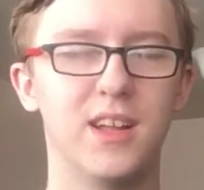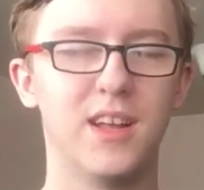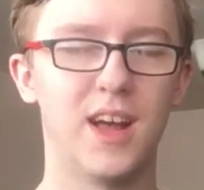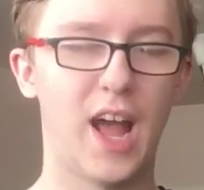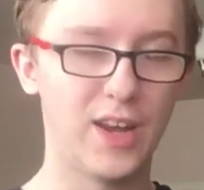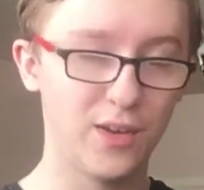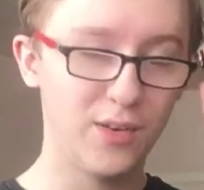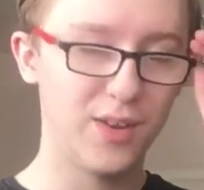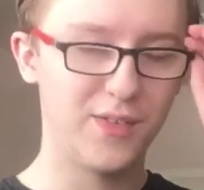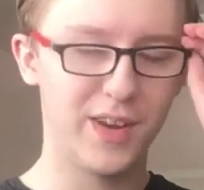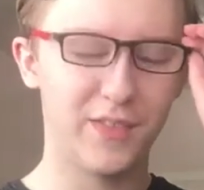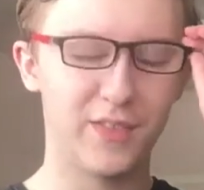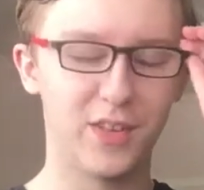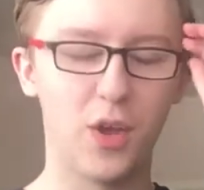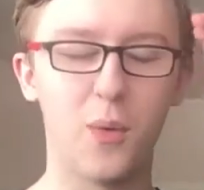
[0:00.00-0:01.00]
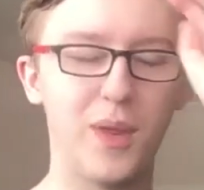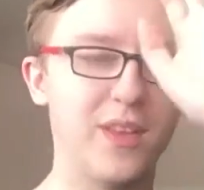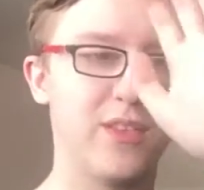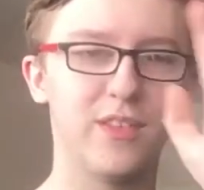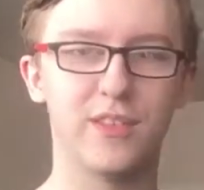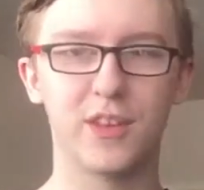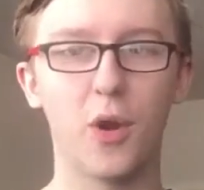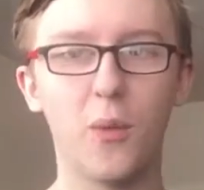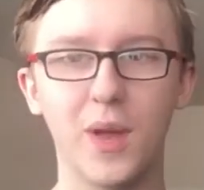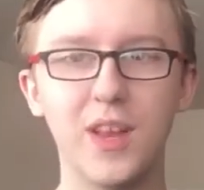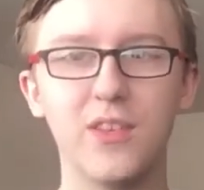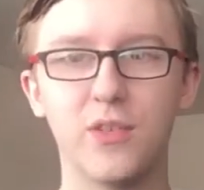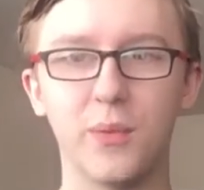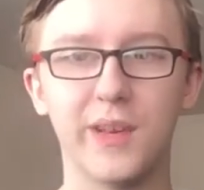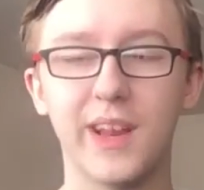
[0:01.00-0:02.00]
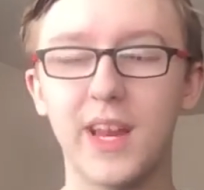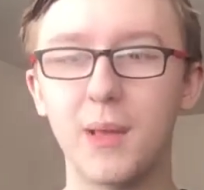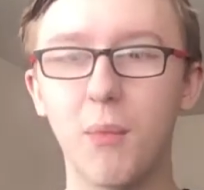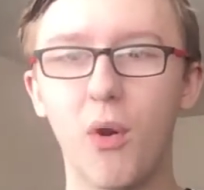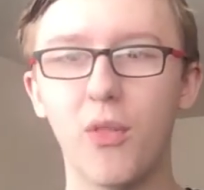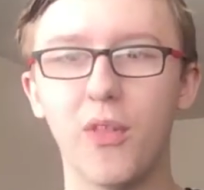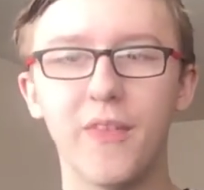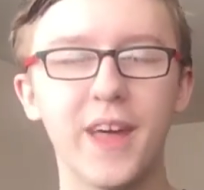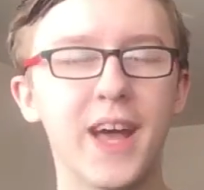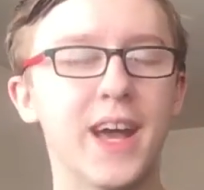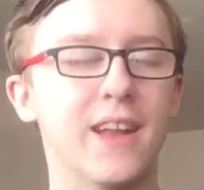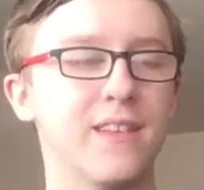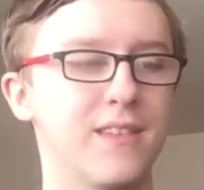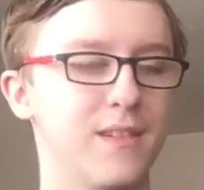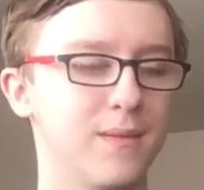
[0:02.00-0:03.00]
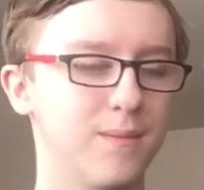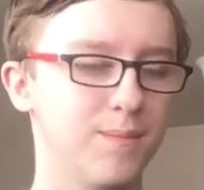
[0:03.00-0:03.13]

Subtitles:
I don't even have to go into it any more than that.